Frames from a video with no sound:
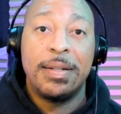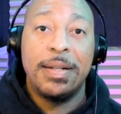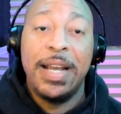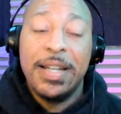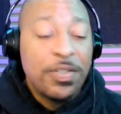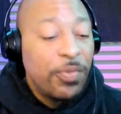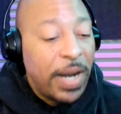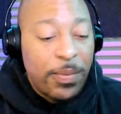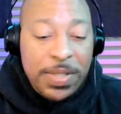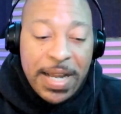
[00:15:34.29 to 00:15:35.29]
And this
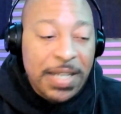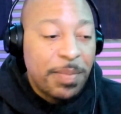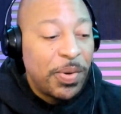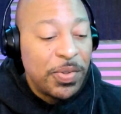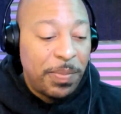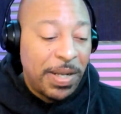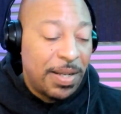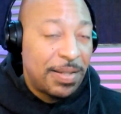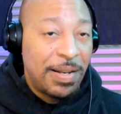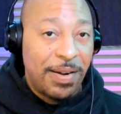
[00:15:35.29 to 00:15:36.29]
rant was not supposed to be
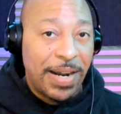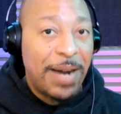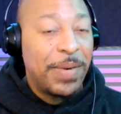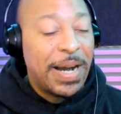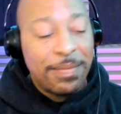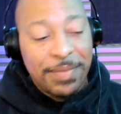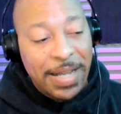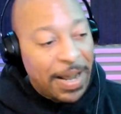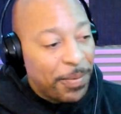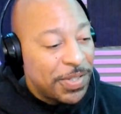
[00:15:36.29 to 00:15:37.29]
this long.
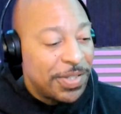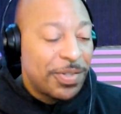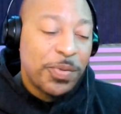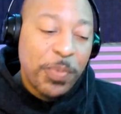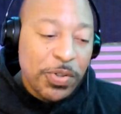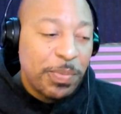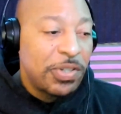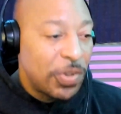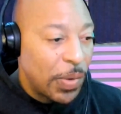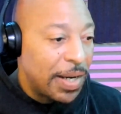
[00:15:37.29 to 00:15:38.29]
I was just supposed to be
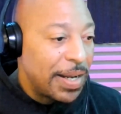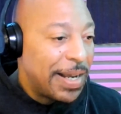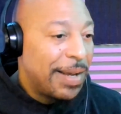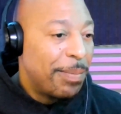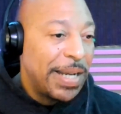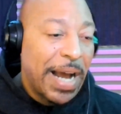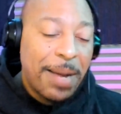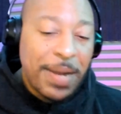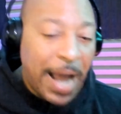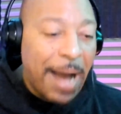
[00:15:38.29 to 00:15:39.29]
short, but
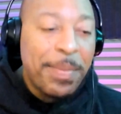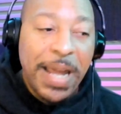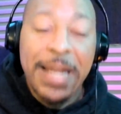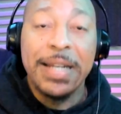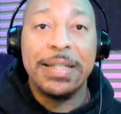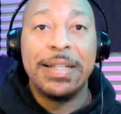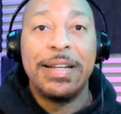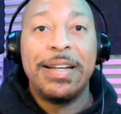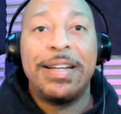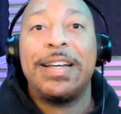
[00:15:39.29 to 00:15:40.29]
now I'm heated
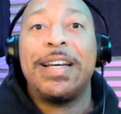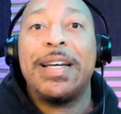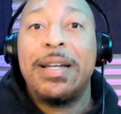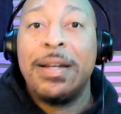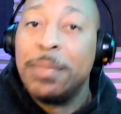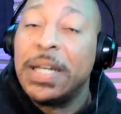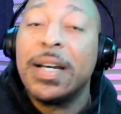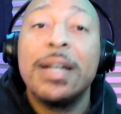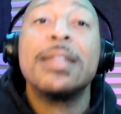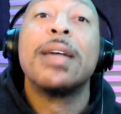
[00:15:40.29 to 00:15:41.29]

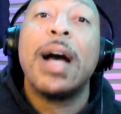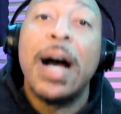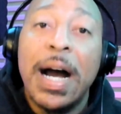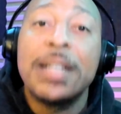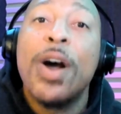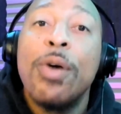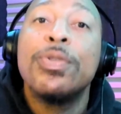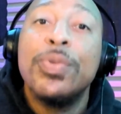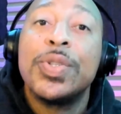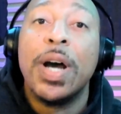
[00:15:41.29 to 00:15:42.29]
because I
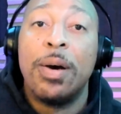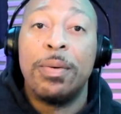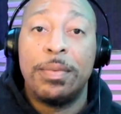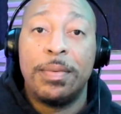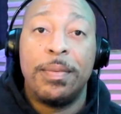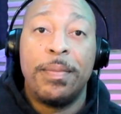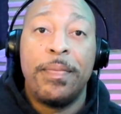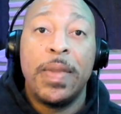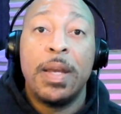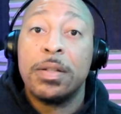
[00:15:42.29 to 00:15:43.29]
told you so.
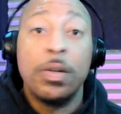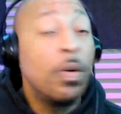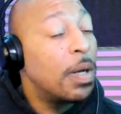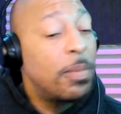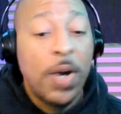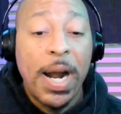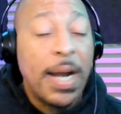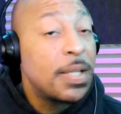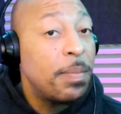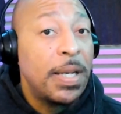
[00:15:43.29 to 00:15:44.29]
So don't come
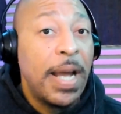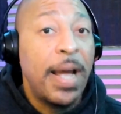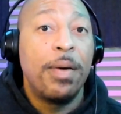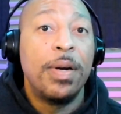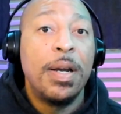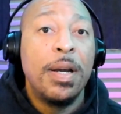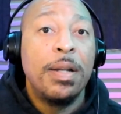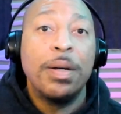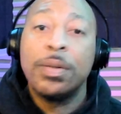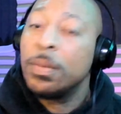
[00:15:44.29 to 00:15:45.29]
crying to me now.
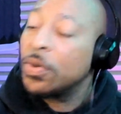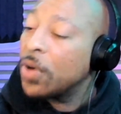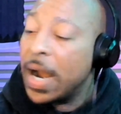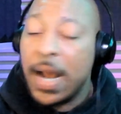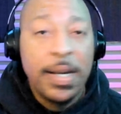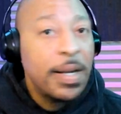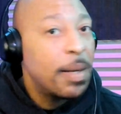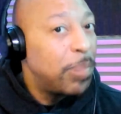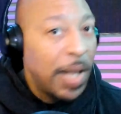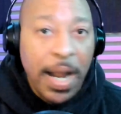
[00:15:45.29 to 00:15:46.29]
Don't come crying and
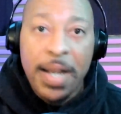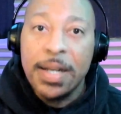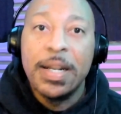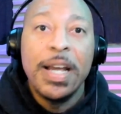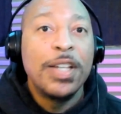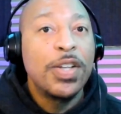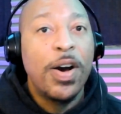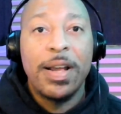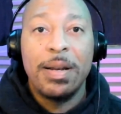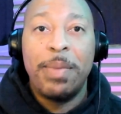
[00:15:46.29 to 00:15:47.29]
complaining,
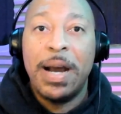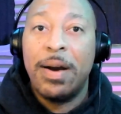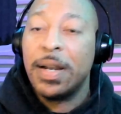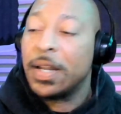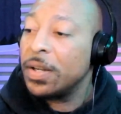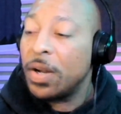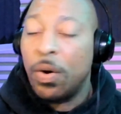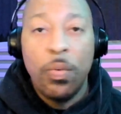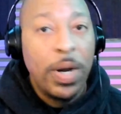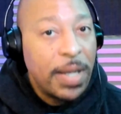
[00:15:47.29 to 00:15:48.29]
talking about,
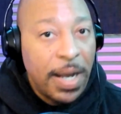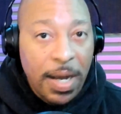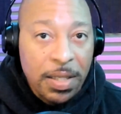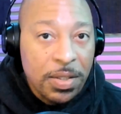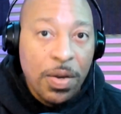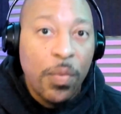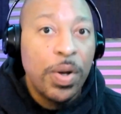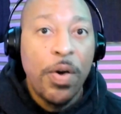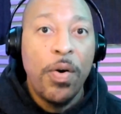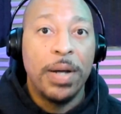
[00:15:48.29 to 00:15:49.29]
what the hell is
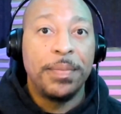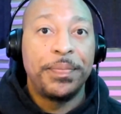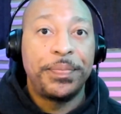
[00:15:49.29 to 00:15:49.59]
going on.